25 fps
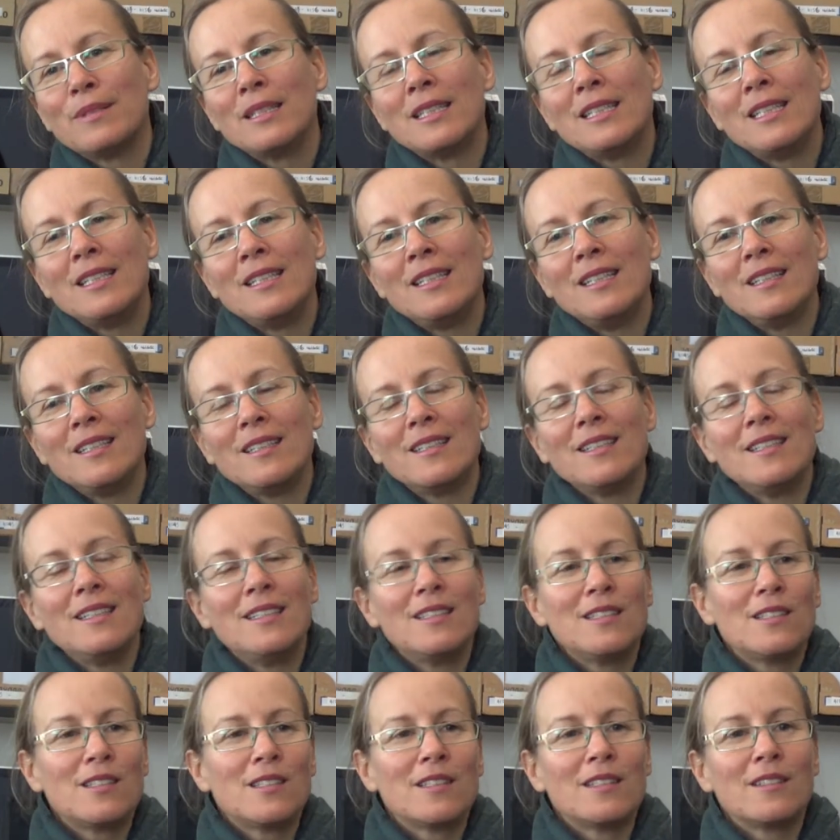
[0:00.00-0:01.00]
bleeding
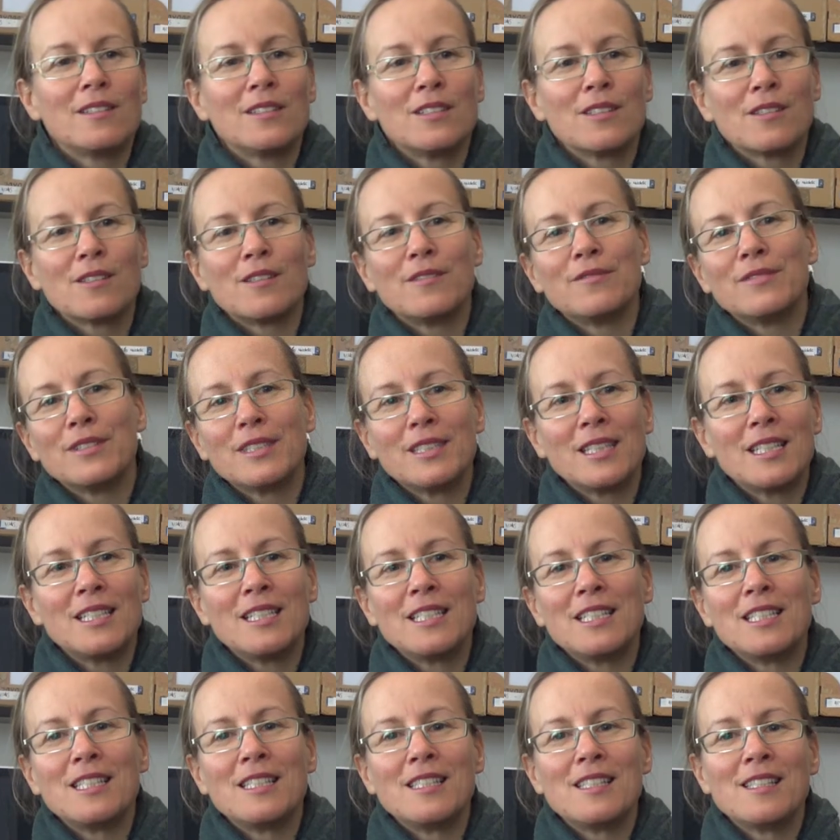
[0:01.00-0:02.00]
into those
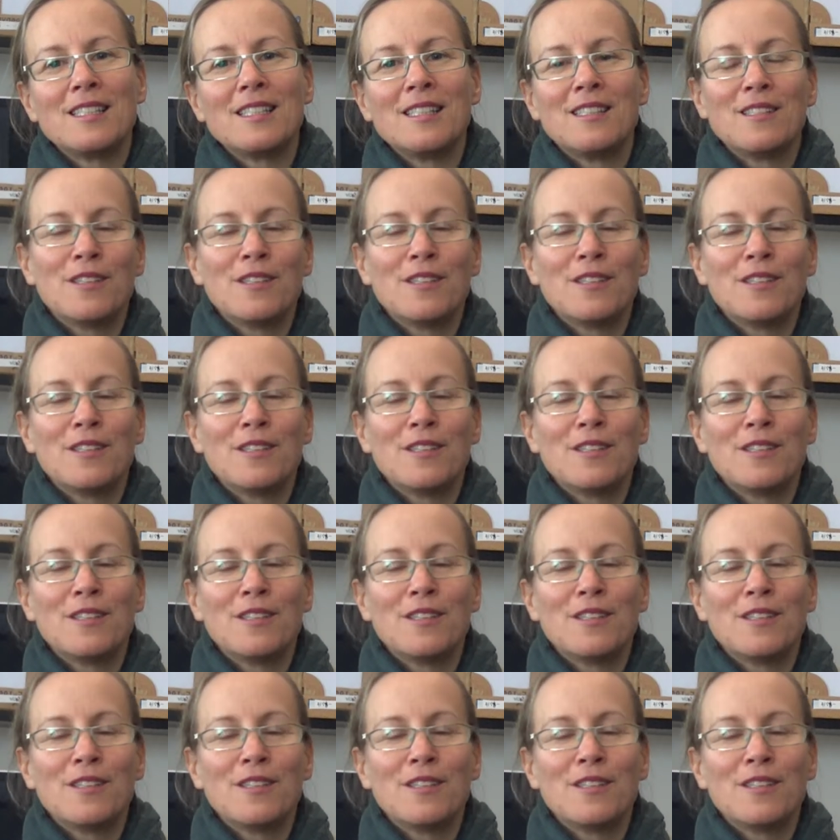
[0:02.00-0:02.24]
conversations